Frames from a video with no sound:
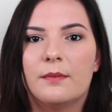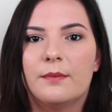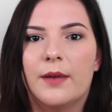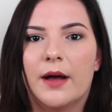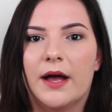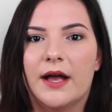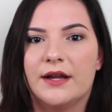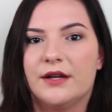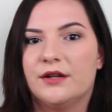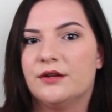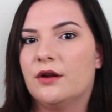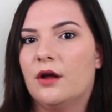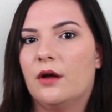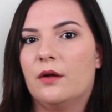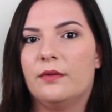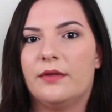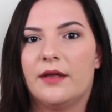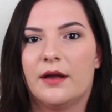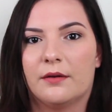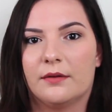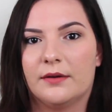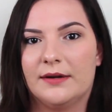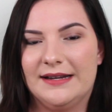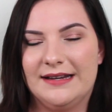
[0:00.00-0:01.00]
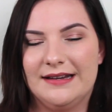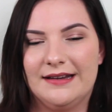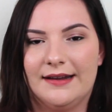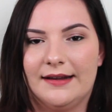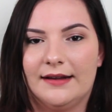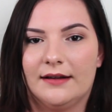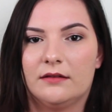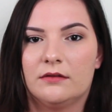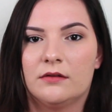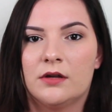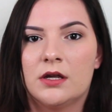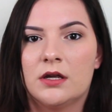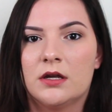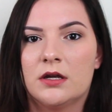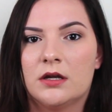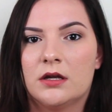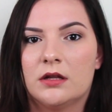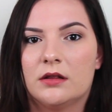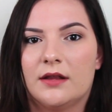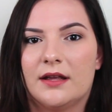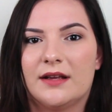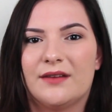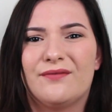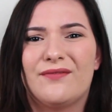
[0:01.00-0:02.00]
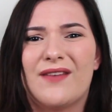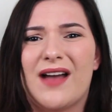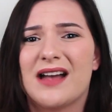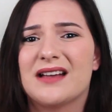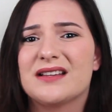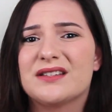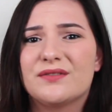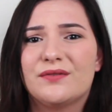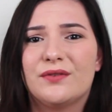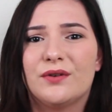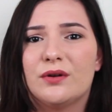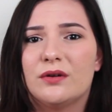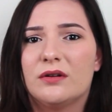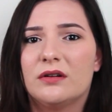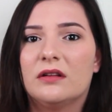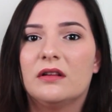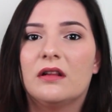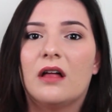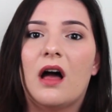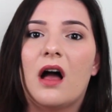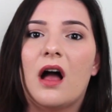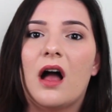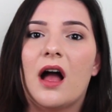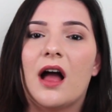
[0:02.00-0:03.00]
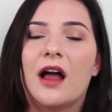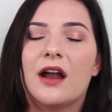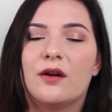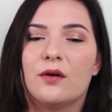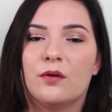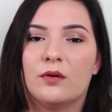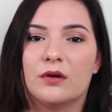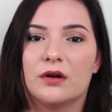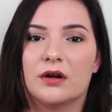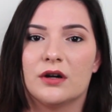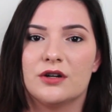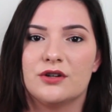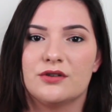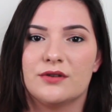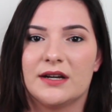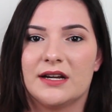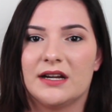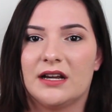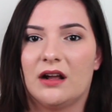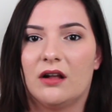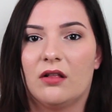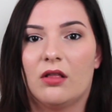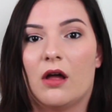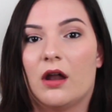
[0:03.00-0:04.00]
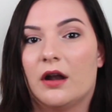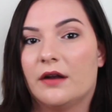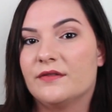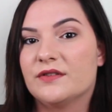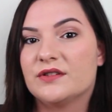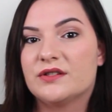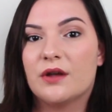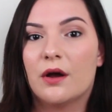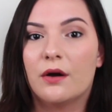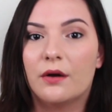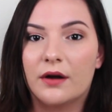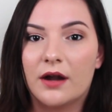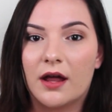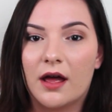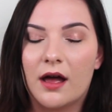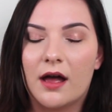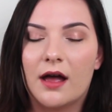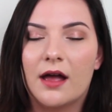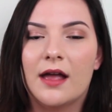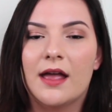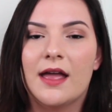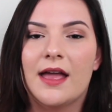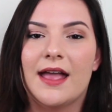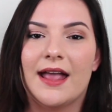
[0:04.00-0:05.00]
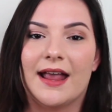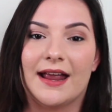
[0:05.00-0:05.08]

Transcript: But, you know, they were eating like fast food a lot or drinking a lot of soda,